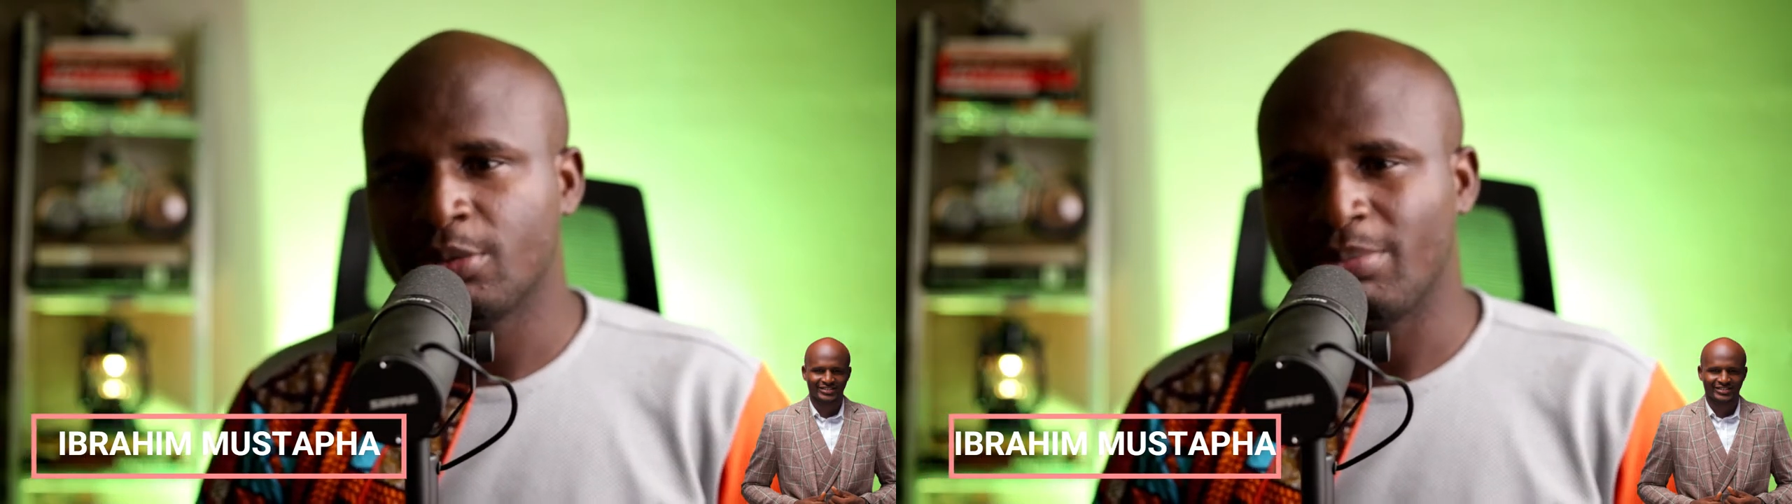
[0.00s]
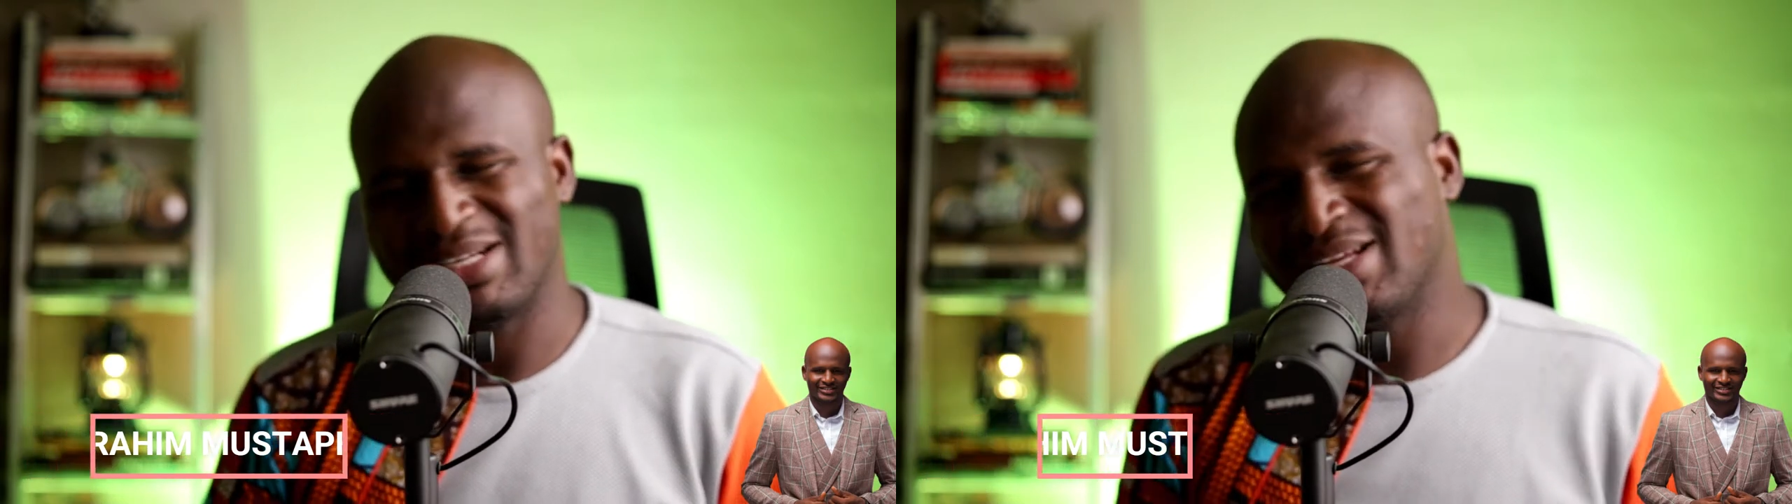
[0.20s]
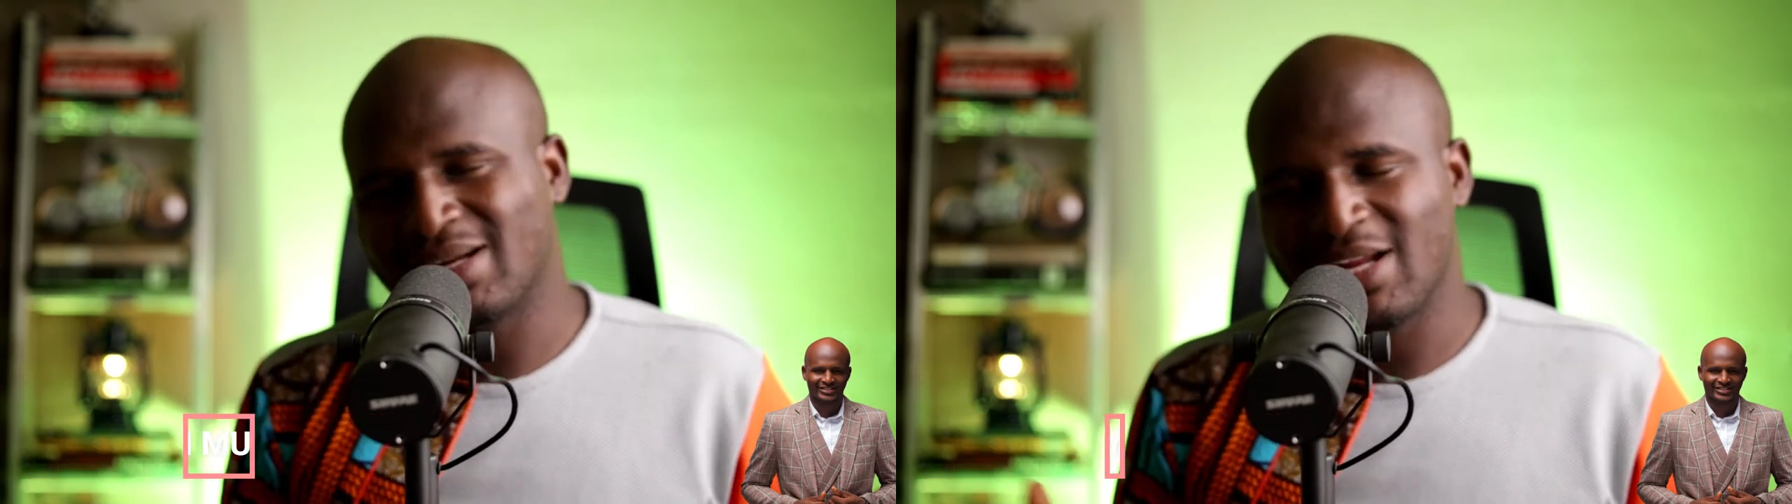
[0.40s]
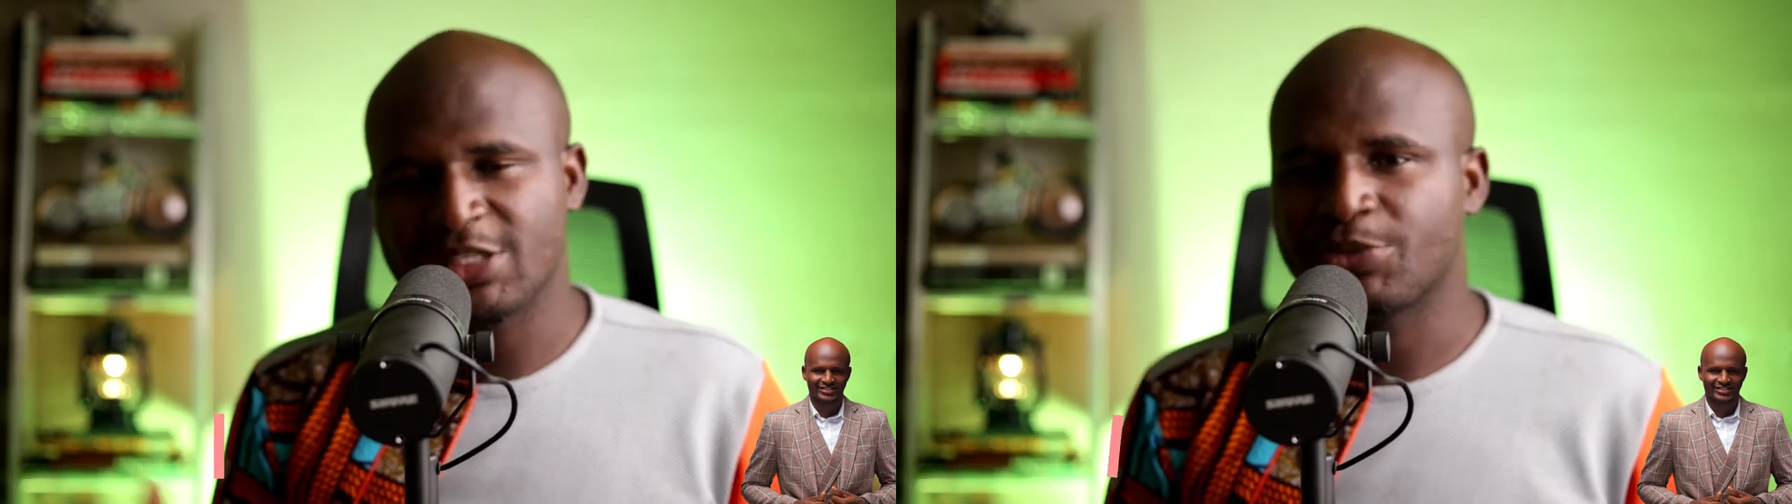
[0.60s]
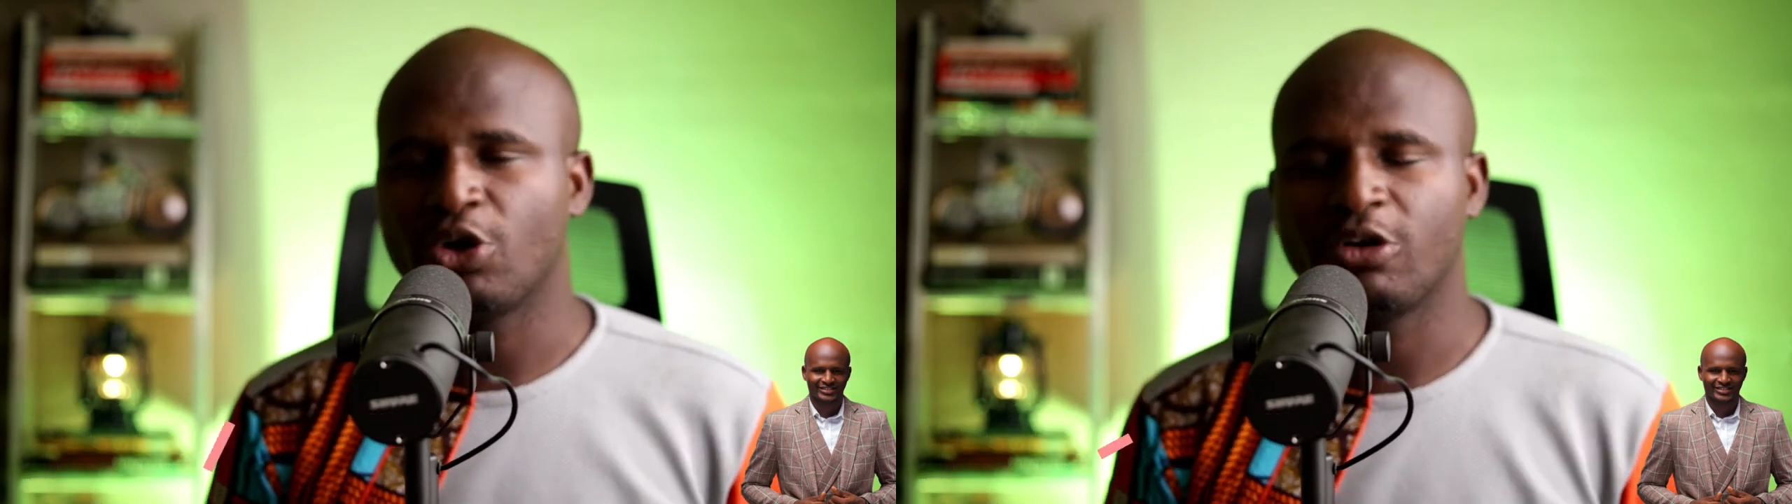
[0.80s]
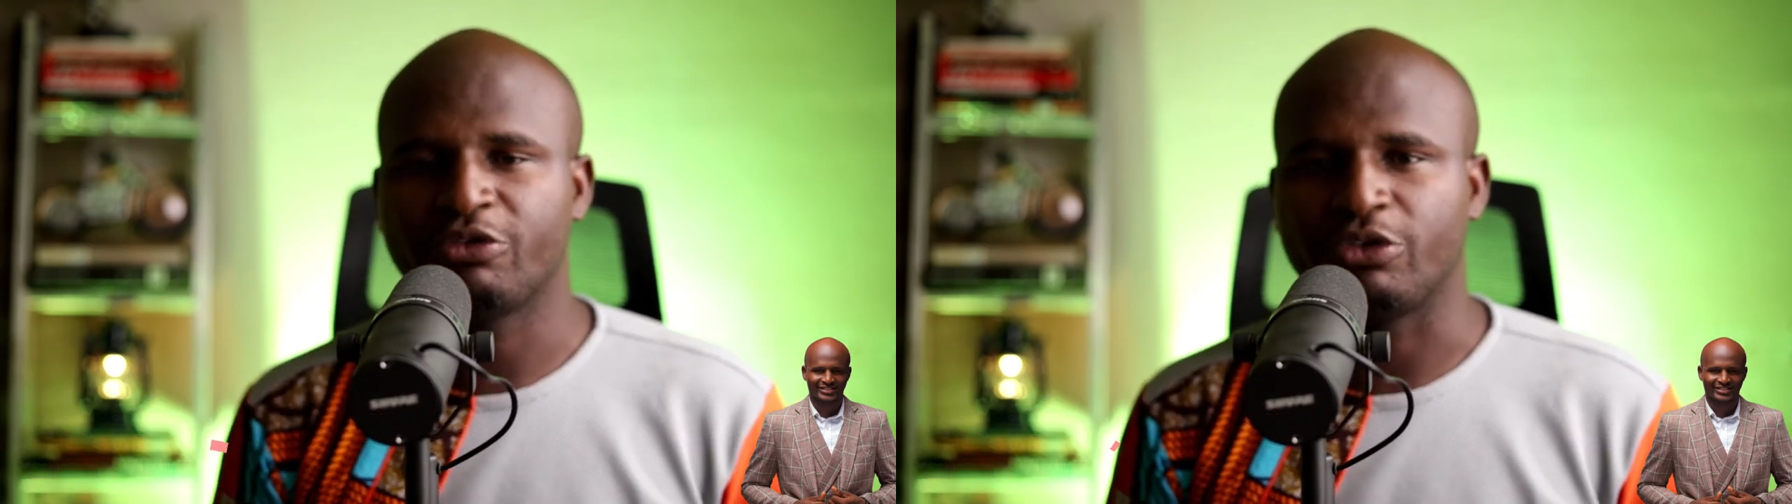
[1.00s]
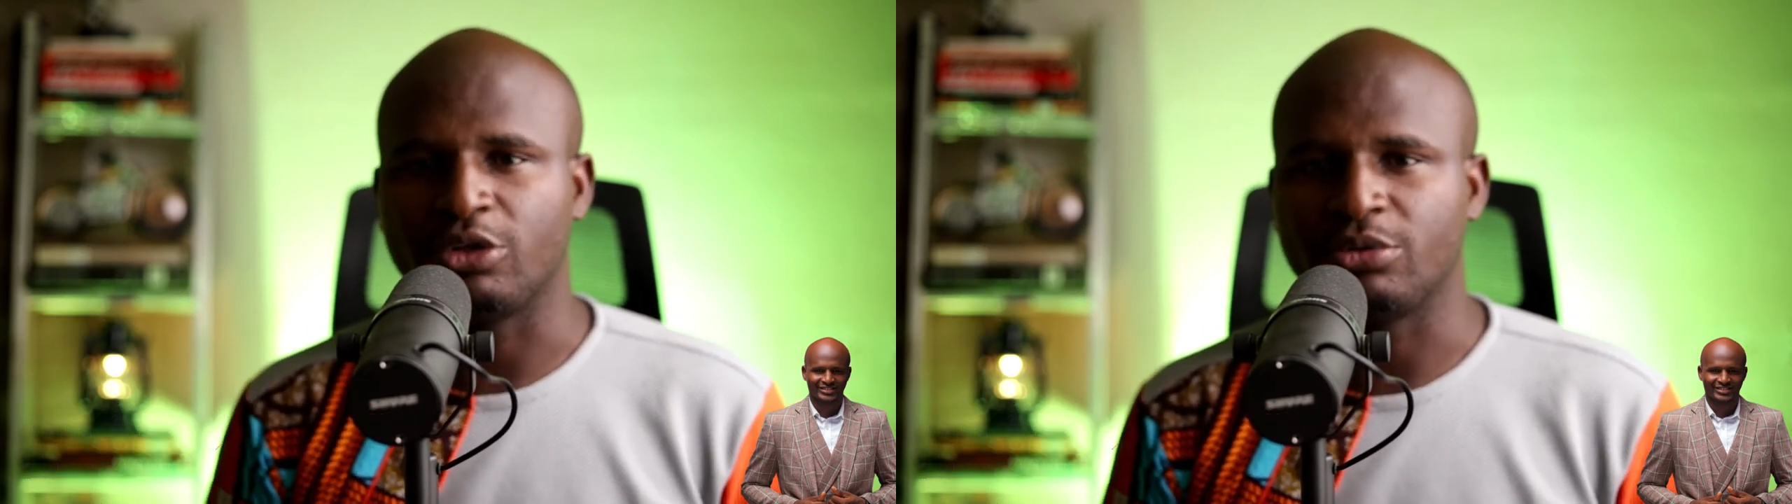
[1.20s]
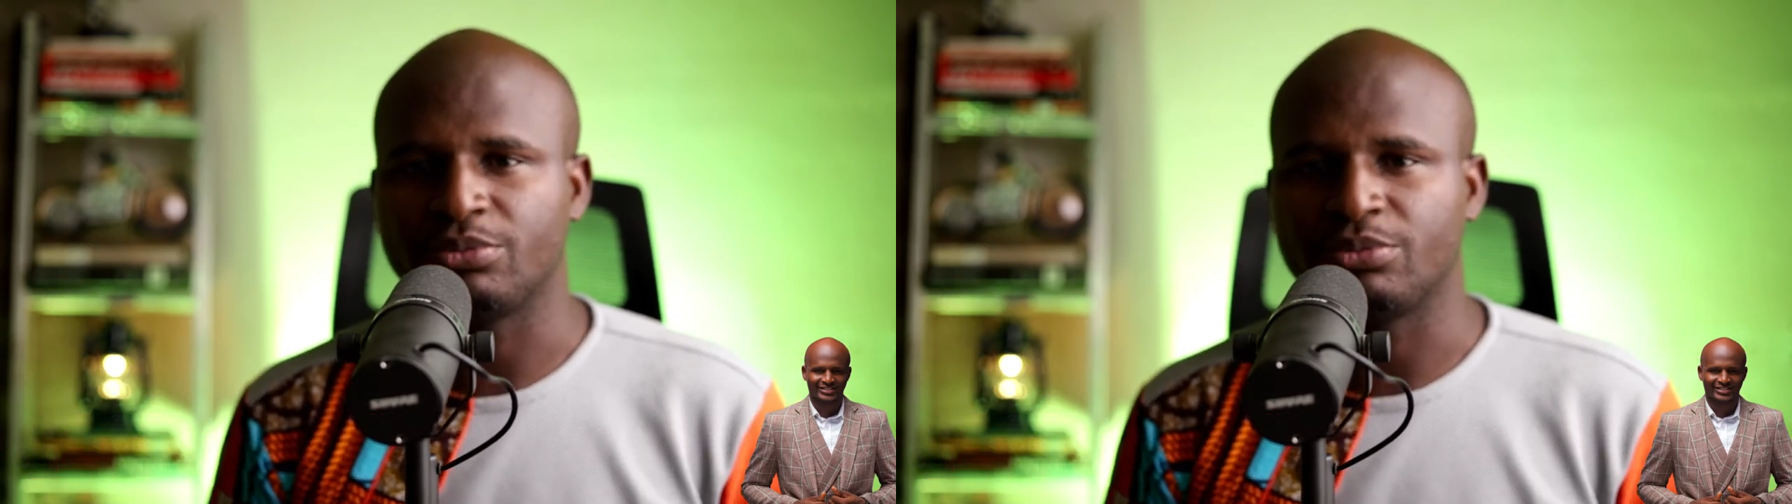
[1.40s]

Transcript: But then let's be hopeful.